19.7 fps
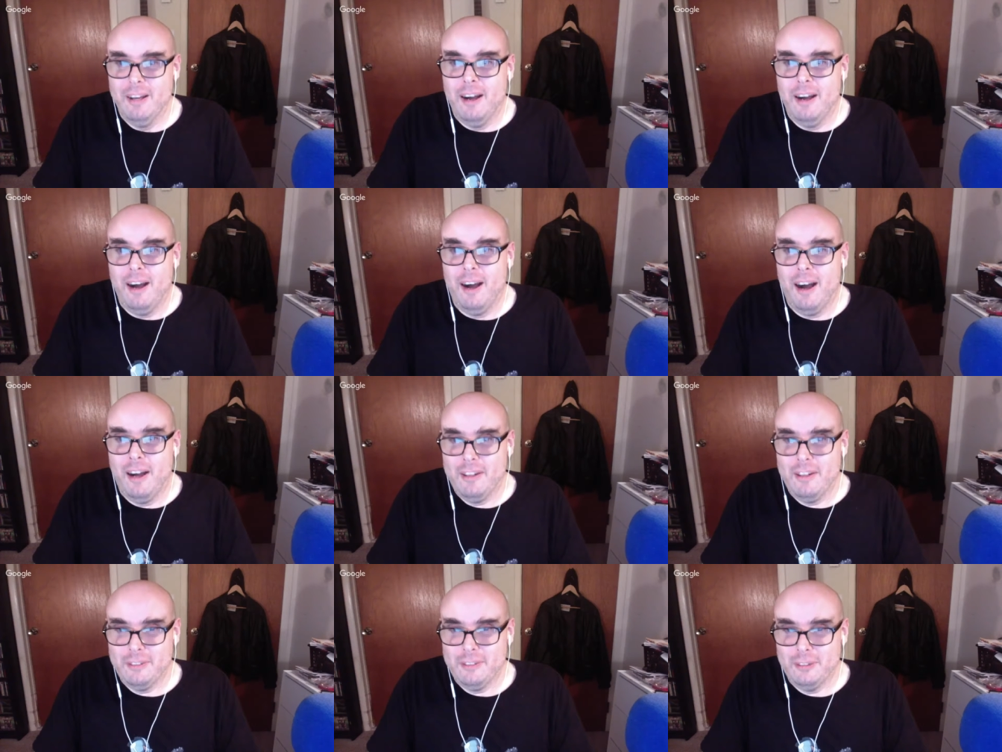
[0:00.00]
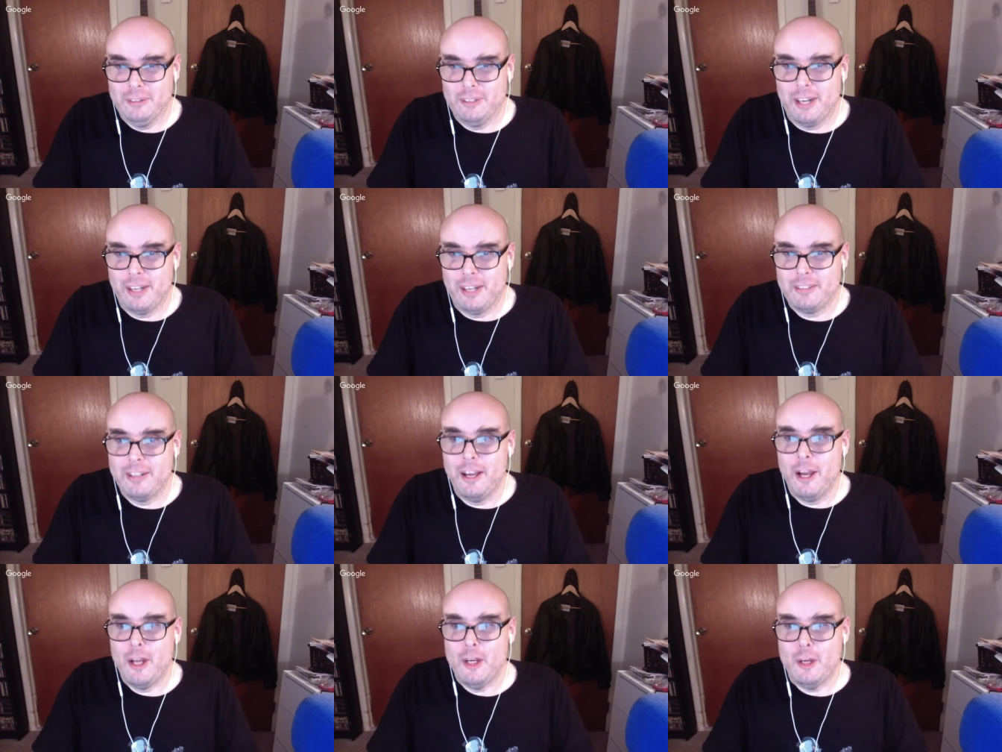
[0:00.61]
On to track
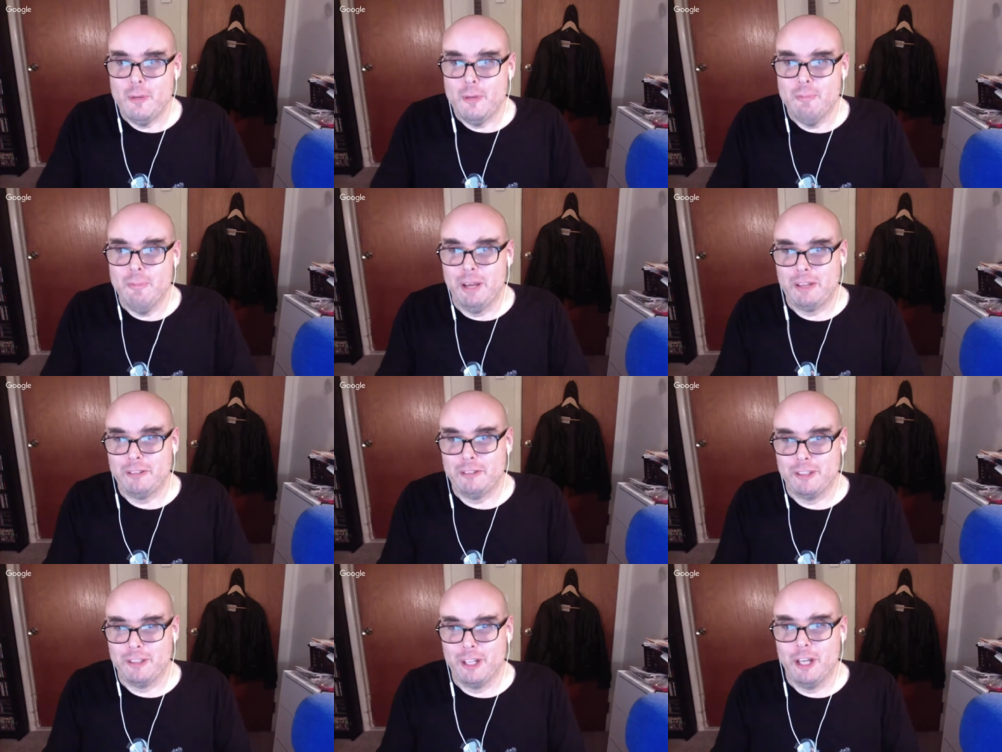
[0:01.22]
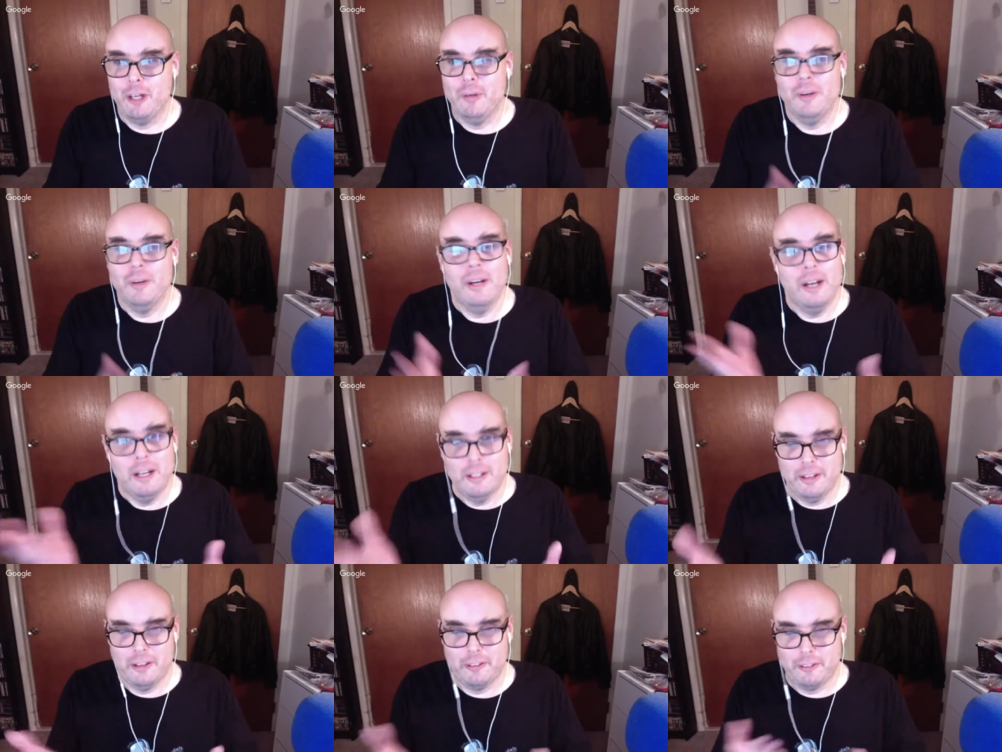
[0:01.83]
9, Mexico,
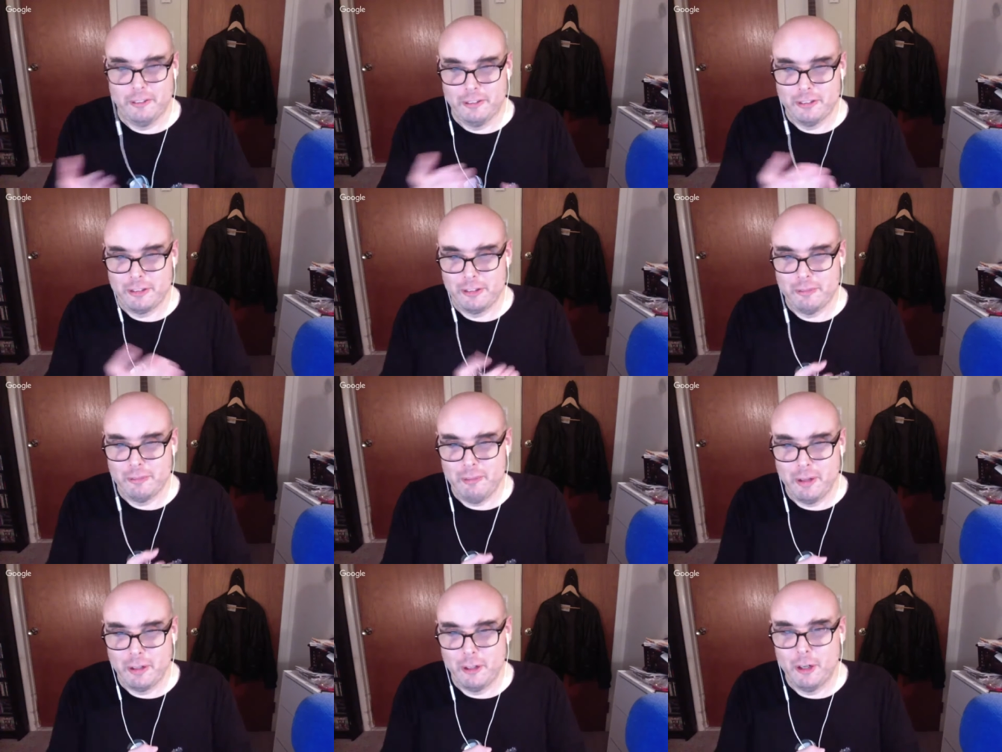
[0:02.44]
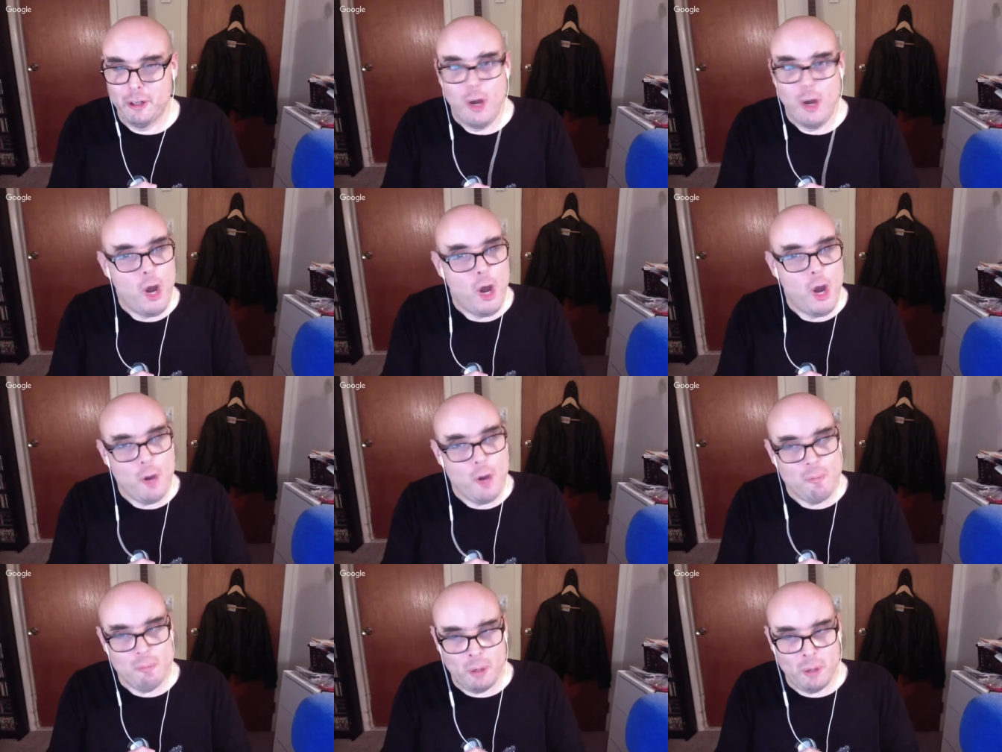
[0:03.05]
another instrumental.
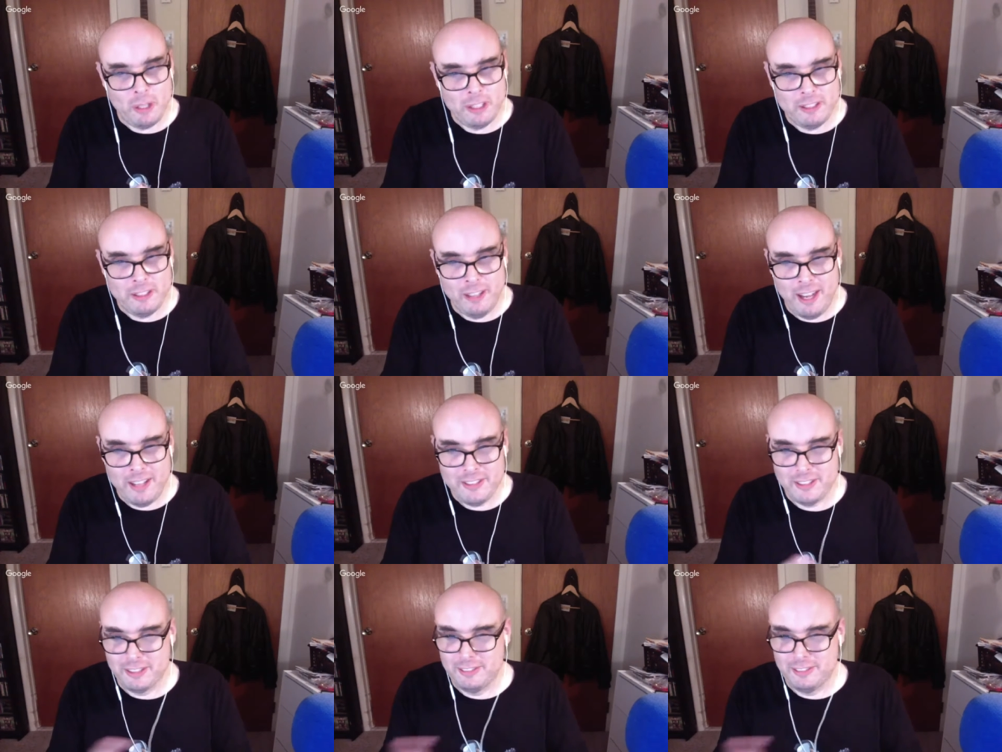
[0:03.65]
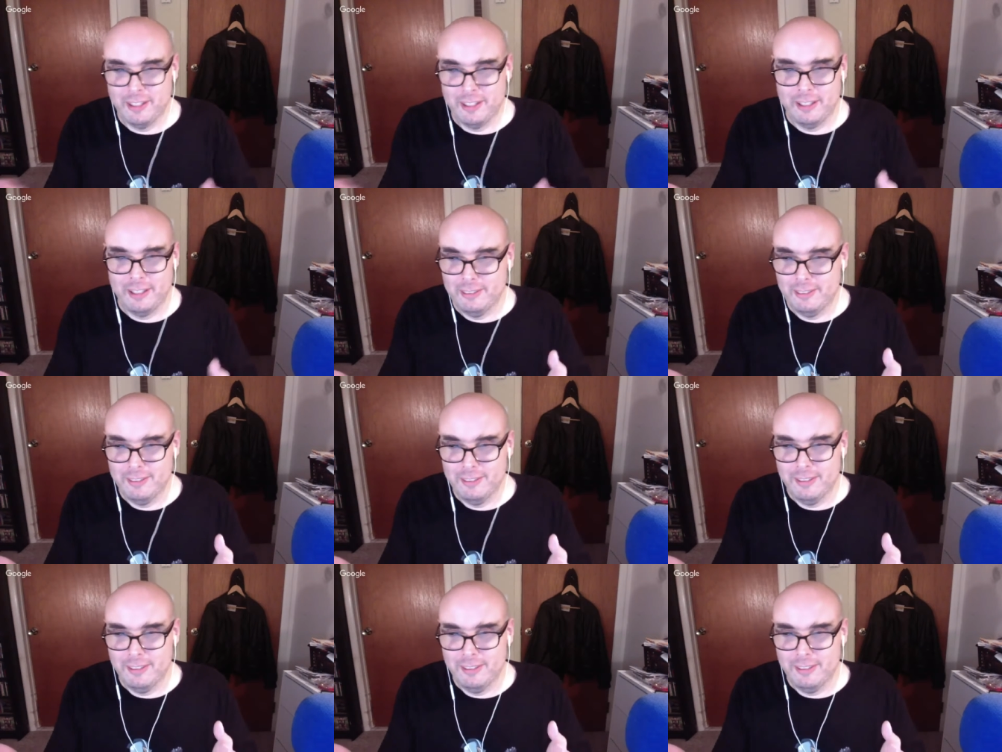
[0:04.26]
More classic Dale.